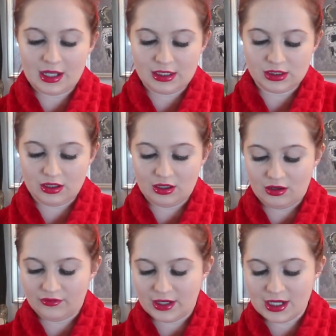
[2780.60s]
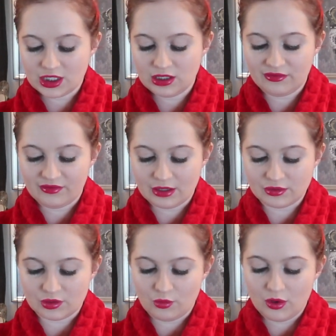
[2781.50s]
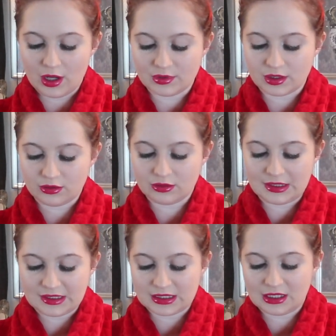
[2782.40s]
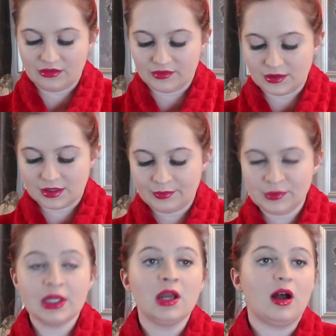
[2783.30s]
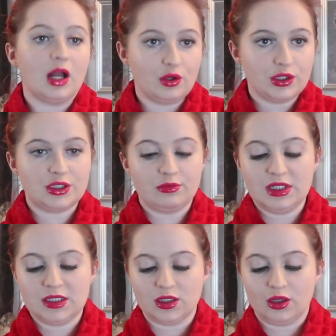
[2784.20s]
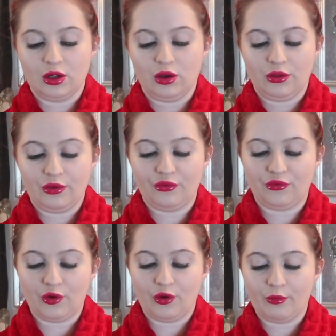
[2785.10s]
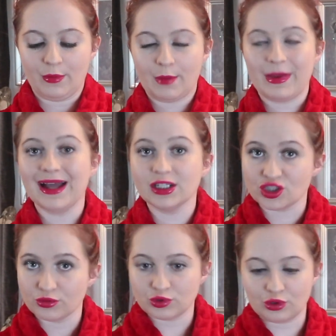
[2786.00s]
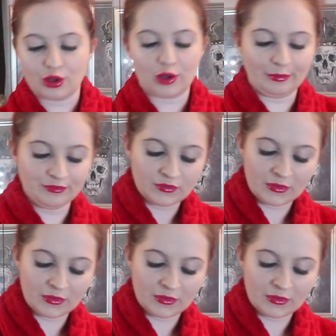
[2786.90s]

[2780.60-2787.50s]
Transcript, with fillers: and a half. I actually found some wipes that I got in Savers. I got the demister cloth from panshop.com,